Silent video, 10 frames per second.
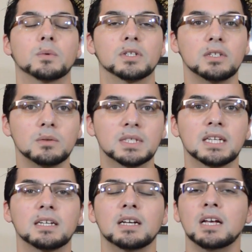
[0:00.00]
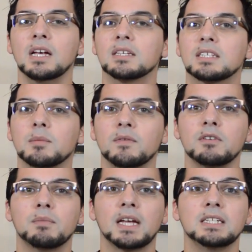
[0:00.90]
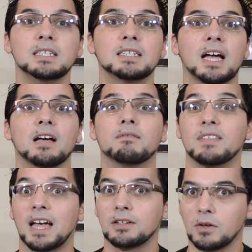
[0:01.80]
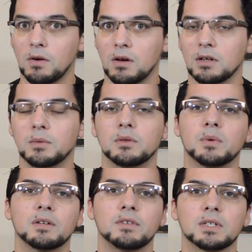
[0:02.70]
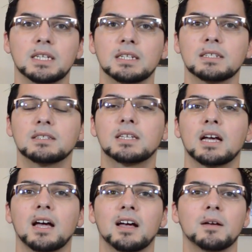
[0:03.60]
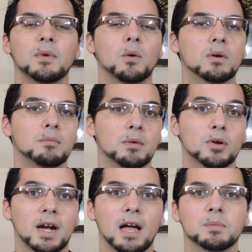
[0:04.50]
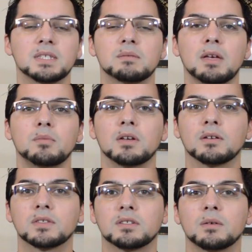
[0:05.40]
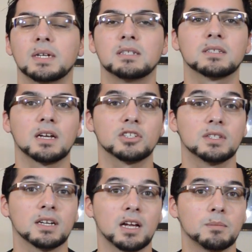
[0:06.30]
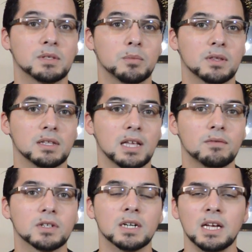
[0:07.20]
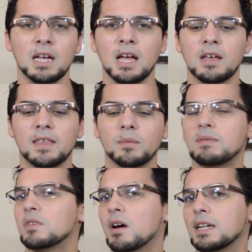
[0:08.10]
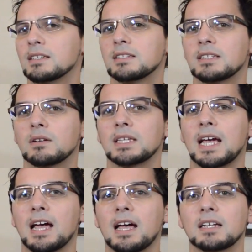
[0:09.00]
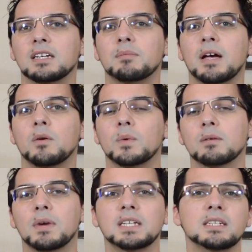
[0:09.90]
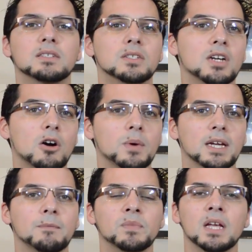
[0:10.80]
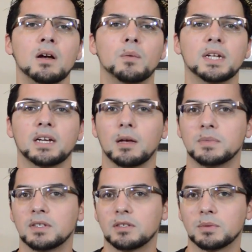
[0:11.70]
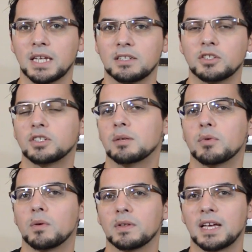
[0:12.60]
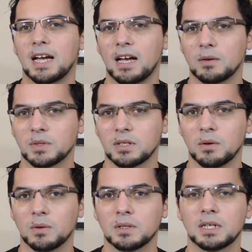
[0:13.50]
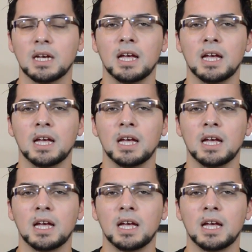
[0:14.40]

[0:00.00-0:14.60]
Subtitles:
using. Some of you may need to have that talk with one of your kids, or perhaps this may be also a discussion that comes up with a lover that we've not necessarily had about where money is going when it comes to this relationship or the household.